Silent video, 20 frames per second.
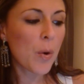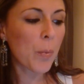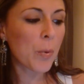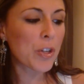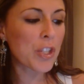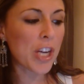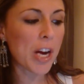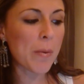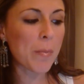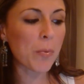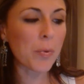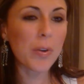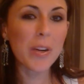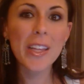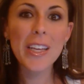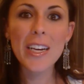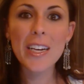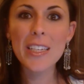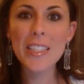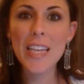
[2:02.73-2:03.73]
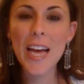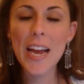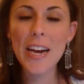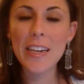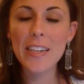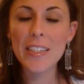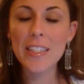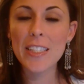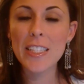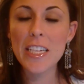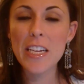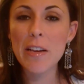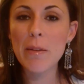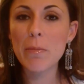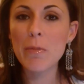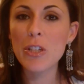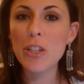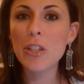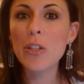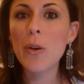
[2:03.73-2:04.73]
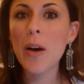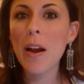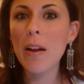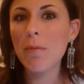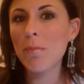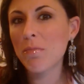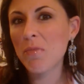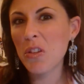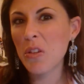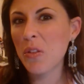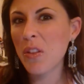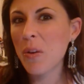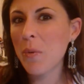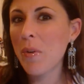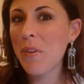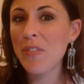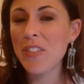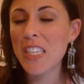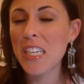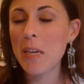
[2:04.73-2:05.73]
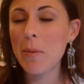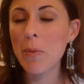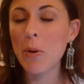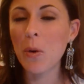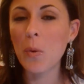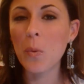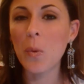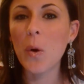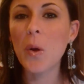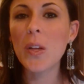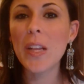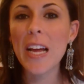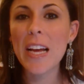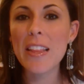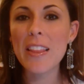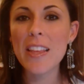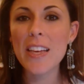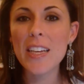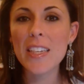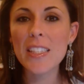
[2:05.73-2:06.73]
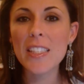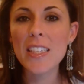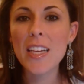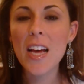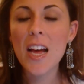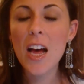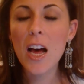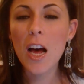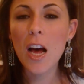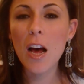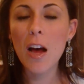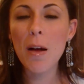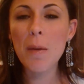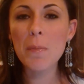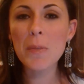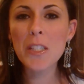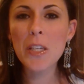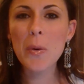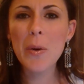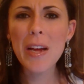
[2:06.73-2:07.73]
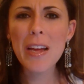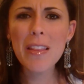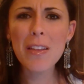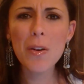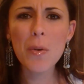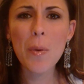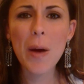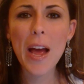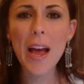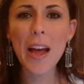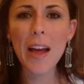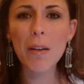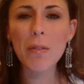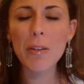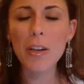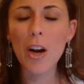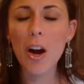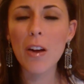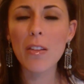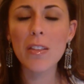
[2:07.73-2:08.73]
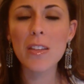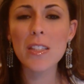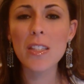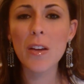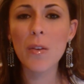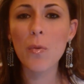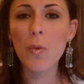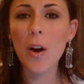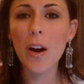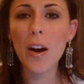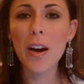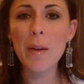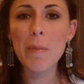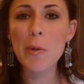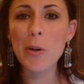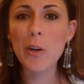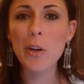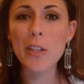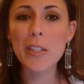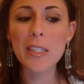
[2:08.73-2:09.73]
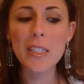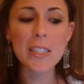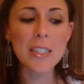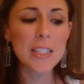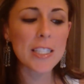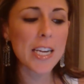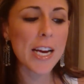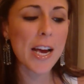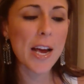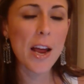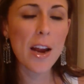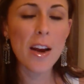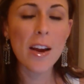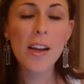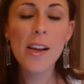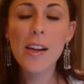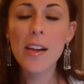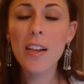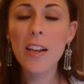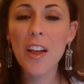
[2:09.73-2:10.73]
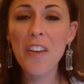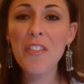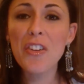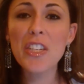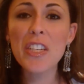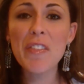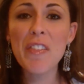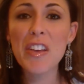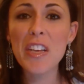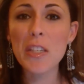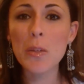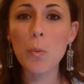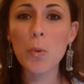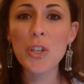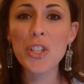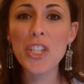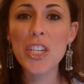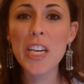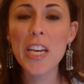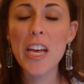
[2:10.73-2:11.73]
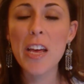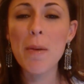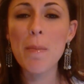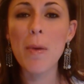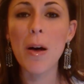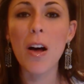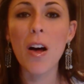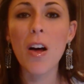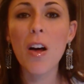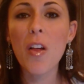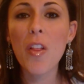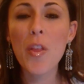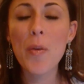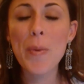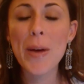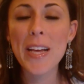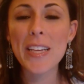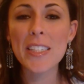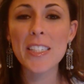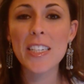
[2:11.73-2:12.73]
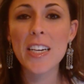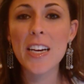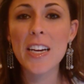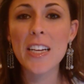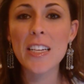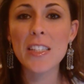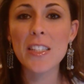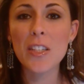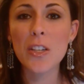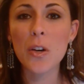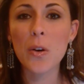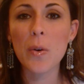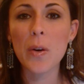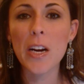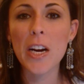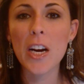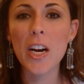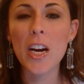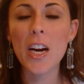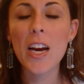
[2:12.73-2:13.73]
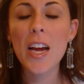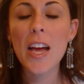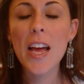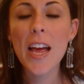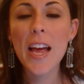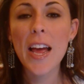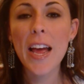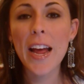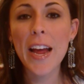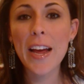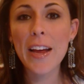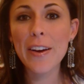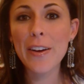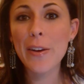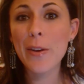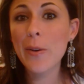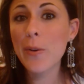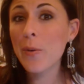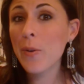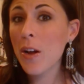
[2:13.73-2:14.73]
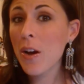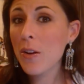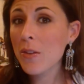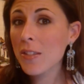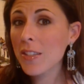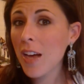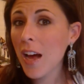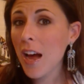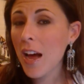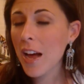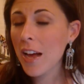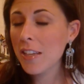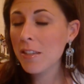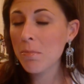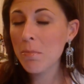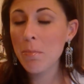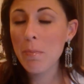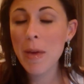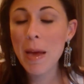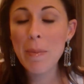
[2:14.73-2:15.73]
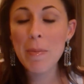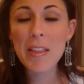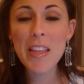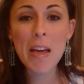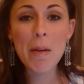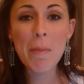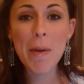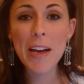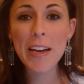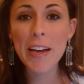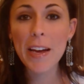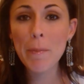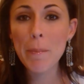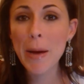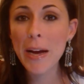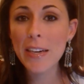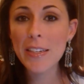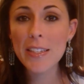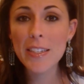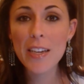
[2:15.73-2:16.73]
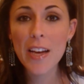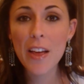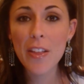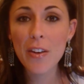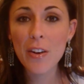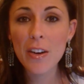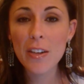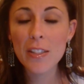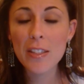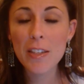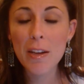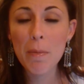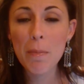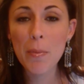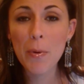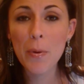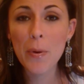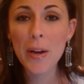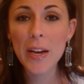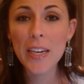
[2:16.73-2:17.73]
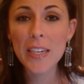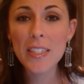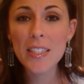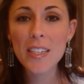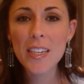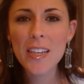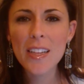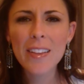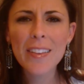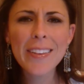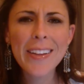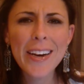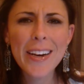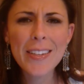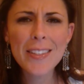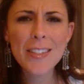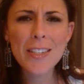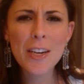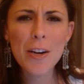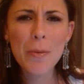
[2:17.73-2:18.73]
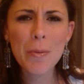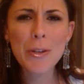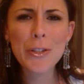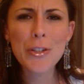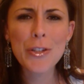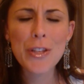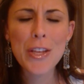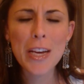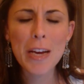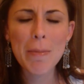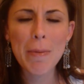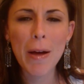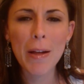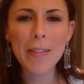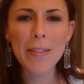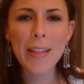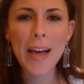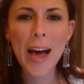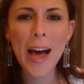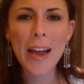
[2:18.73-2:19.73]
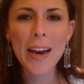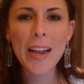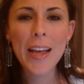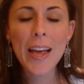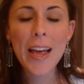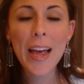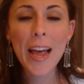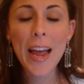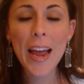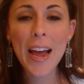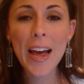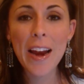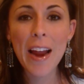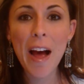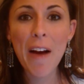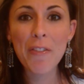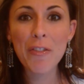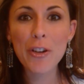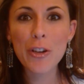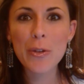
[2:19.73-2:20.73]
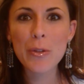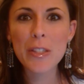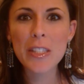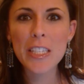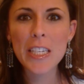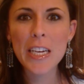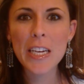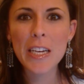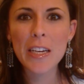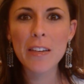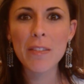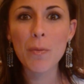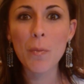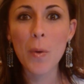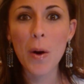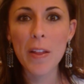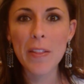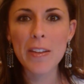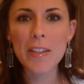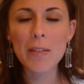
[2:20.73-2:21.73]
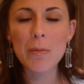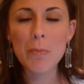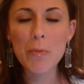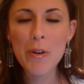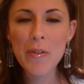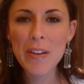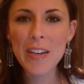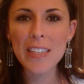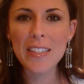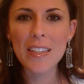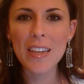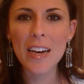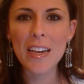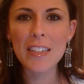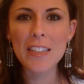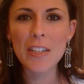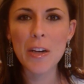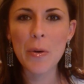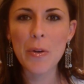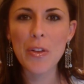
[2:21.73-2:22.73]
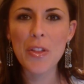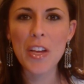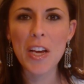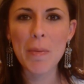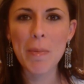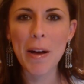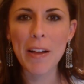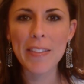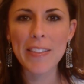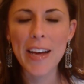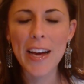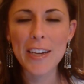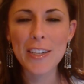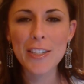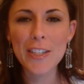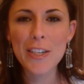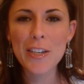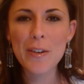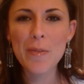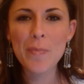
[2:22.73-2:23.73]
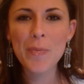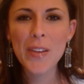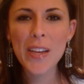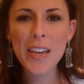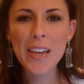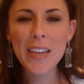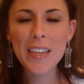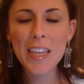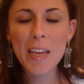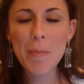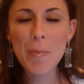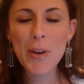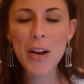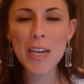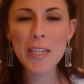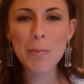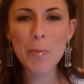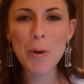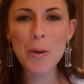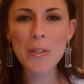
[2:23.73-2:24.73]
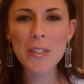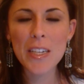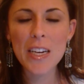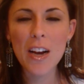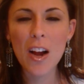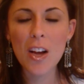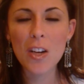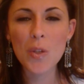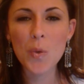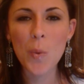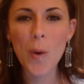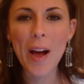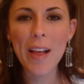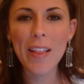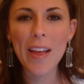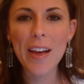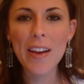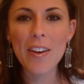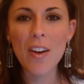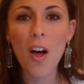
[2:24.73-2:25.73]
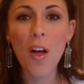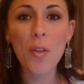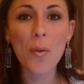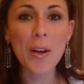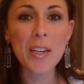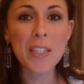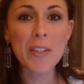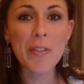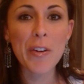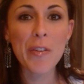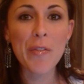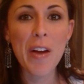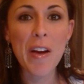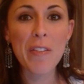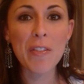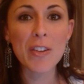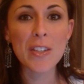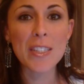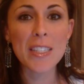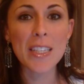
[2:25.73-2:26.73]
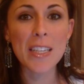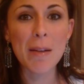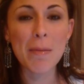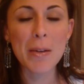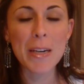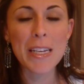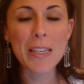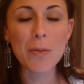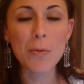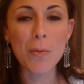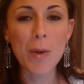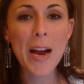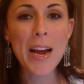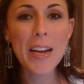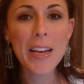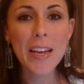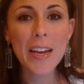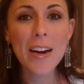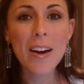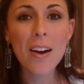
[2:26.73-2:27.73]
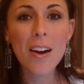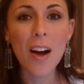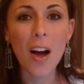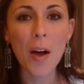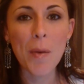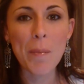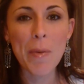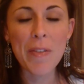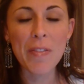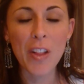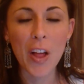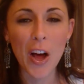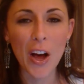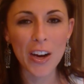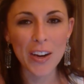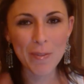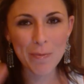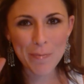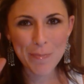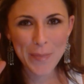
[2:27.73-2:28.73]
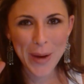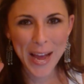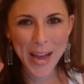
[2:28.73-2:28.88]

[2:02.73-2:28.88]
which I'm really excited to see him do. I don't think we've seen him in a role like this. Um, so either way, regardless of where him and Kristen stand, Clevver TV is wishing him all the best in his career. And who knows, guys, maybe they might get back together at some point. Let us know what you think about that. And after you see one of these movies, let us know what you think about that too. Keep you guys posted on Twilight and all the rest of your favorite celebrities right here on my blog.